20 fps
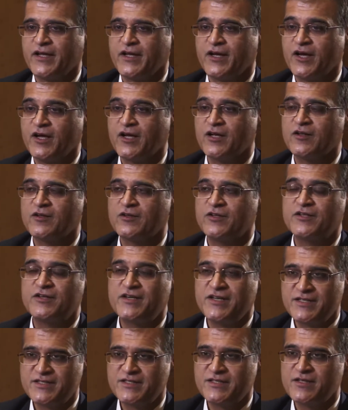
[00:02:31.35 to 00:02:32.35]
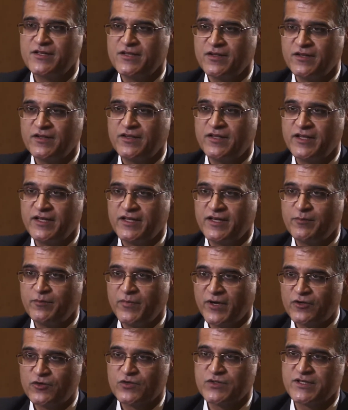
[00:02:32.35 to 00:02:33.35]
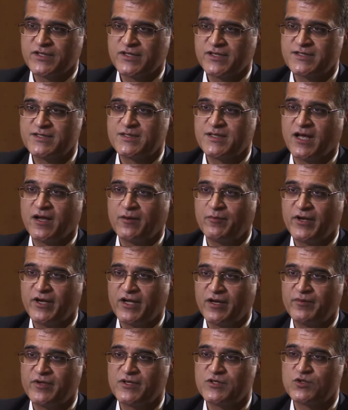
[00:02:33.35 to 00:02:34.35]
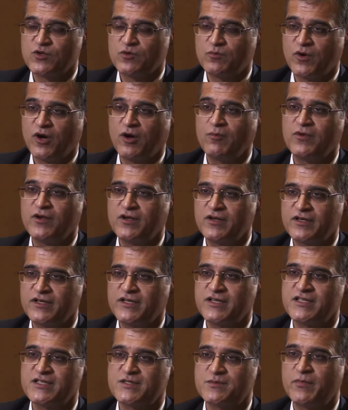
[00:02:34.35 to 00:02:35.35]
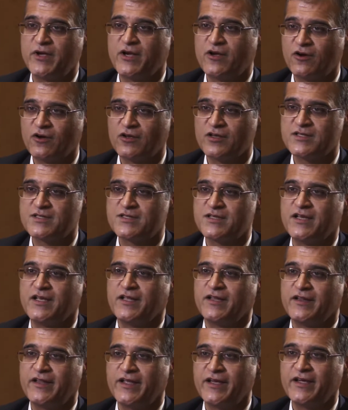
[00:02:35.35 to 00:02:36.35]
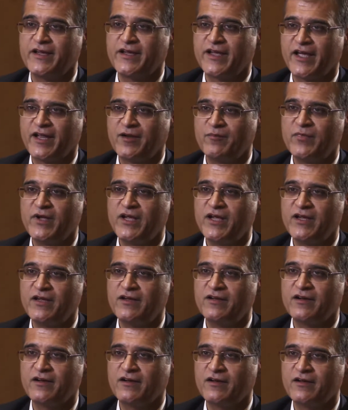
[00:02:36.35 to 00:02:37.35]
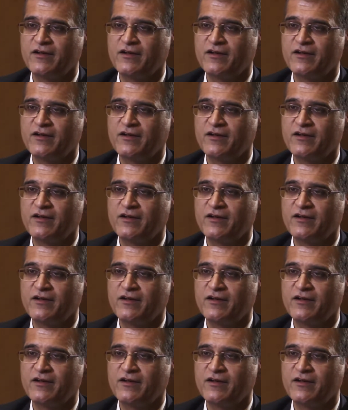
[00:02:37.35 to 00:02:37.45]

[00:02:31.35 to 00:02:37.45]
The reason the metro cells are becoming so popular is because they can be